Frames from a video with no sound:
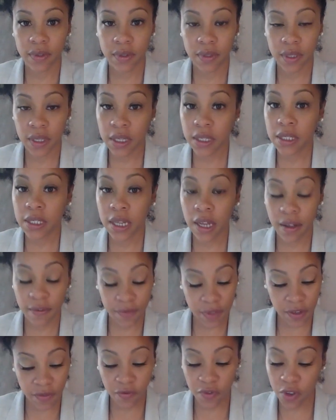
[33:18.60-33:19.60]
It is love.
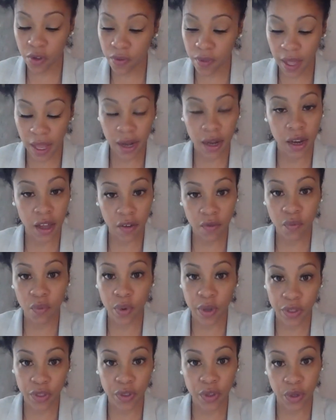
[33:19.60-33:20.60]
They feel that love
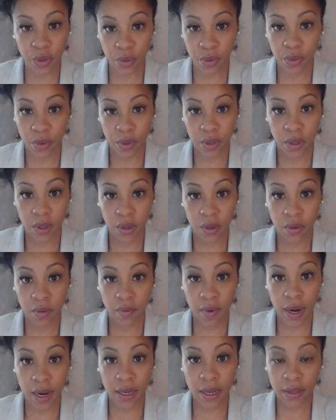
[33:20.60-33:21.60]
with you,
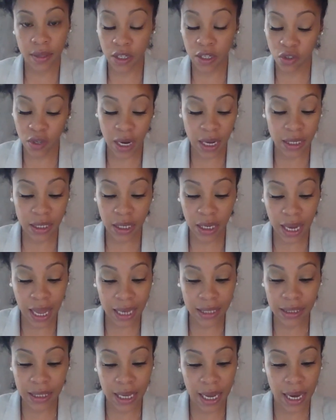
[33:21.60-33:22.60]
right? They tried to
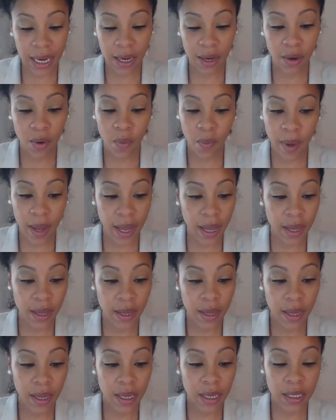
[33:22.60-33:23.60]
logicate it away.
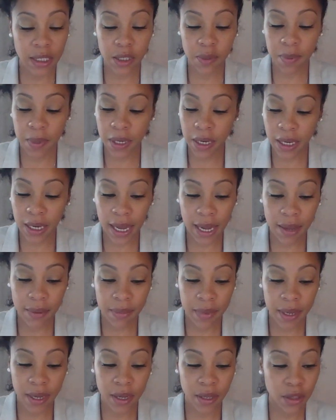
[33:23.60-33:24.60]
It's been a
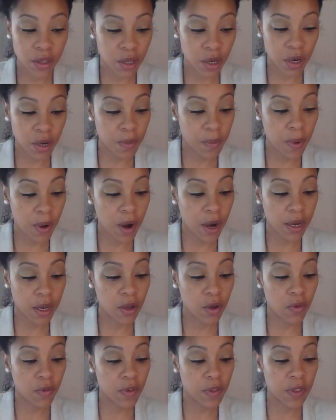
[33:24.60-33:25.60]
nightmare. Third
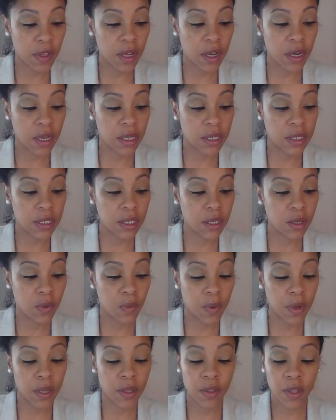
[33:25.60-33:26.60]
party over there they're dealing
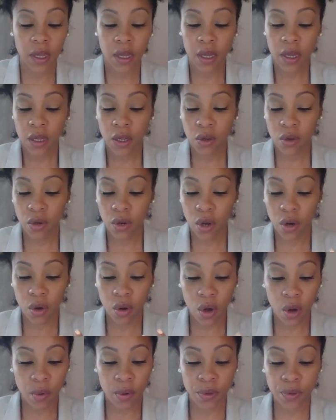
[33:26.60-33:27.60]
with, you know,
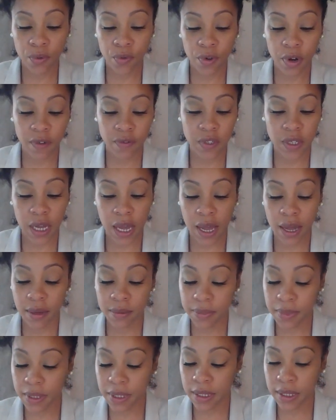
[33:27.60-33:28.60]
going through rough
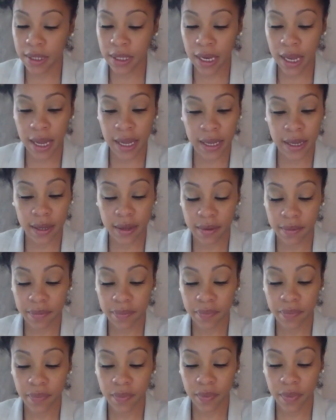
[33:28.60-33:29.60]
times. It's like
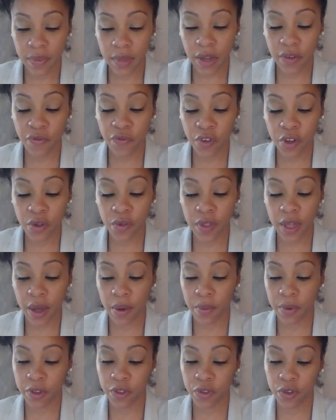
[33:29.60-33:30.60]
they feel
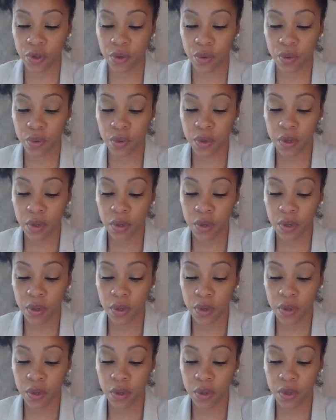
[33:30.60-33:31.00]
that with you.